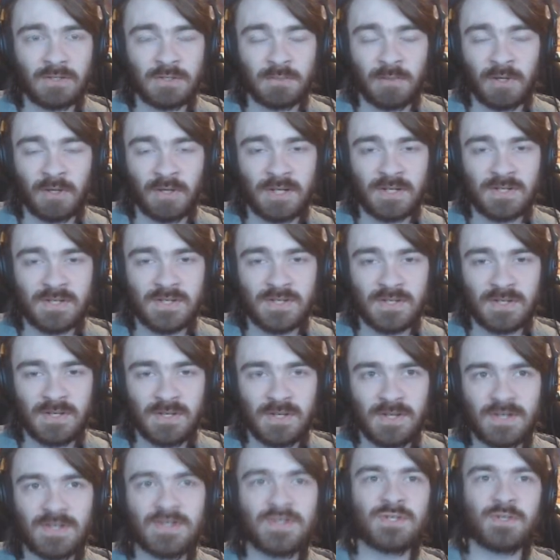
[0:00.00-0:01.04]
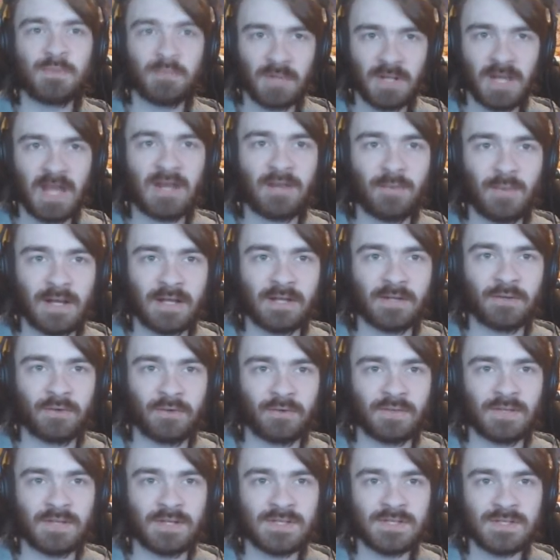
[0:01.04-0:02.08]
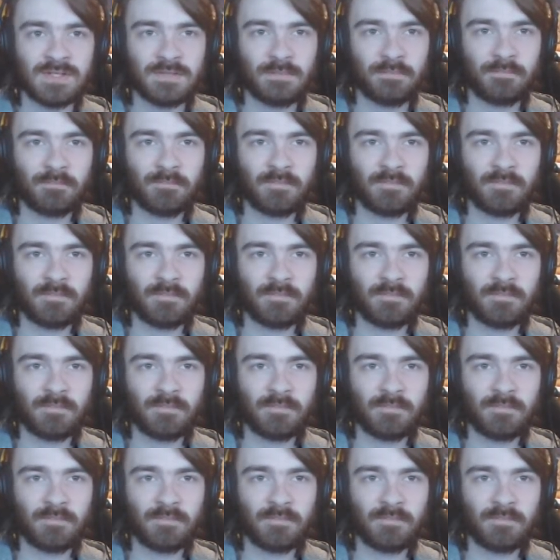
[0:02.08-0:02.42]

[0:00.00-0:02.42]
to be honest. So I'm glad I went and caught this.